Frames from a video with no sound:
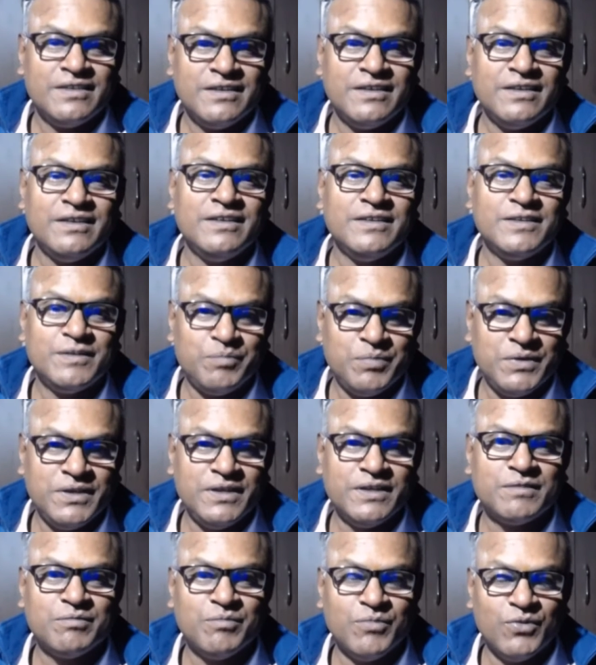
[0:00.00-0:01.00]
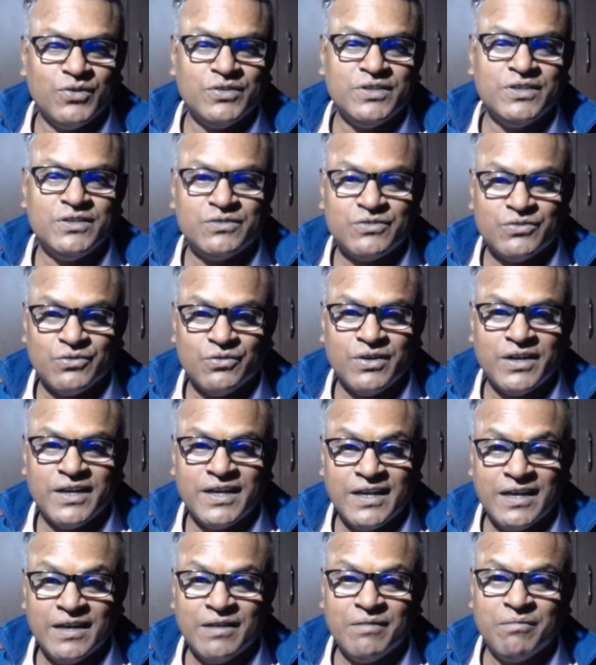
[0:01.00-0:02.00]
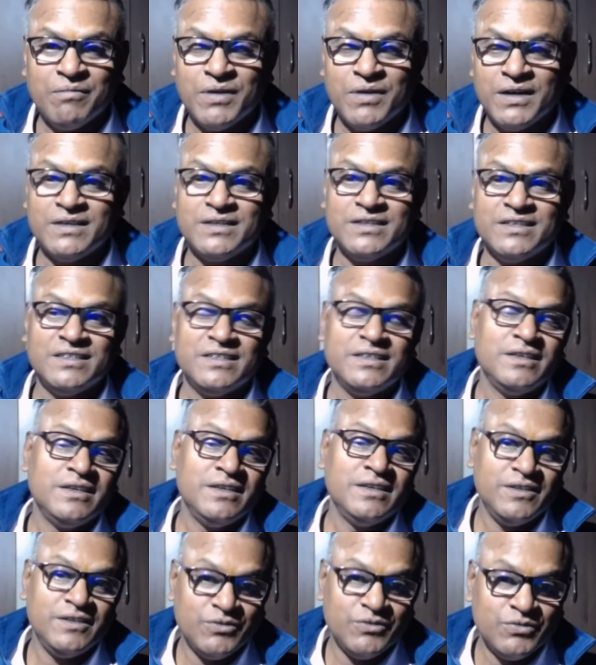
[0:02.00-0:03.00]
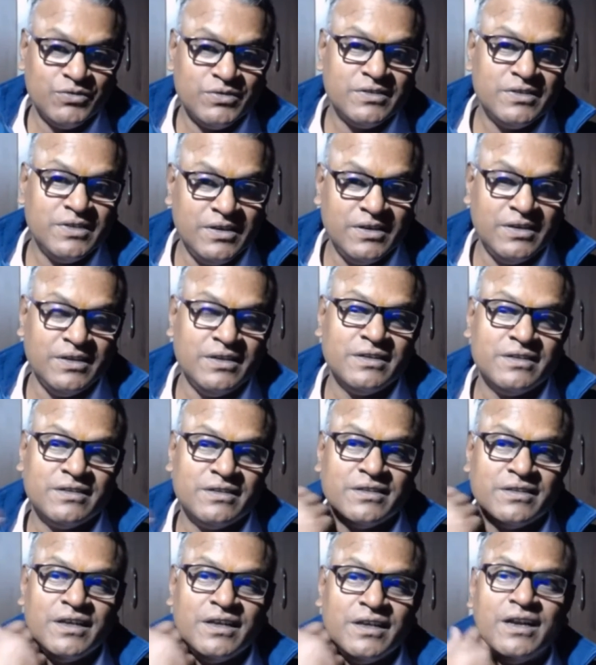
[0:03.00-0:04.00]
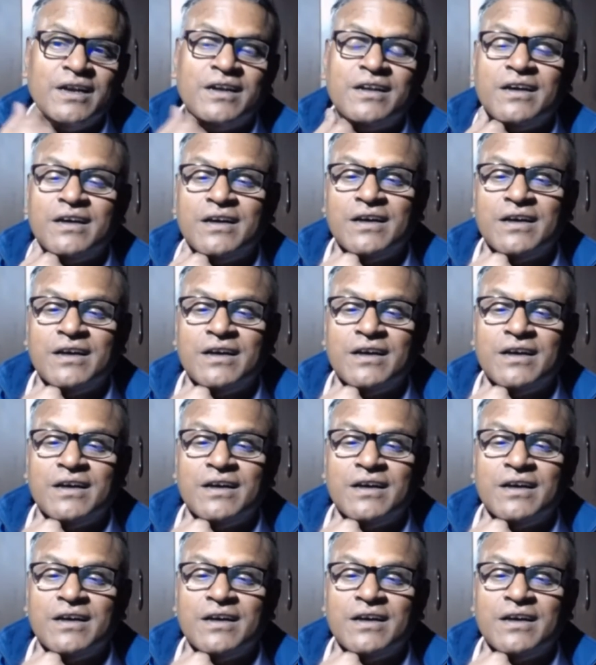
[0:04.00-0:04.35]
He speaks Modi chor hai, but you see that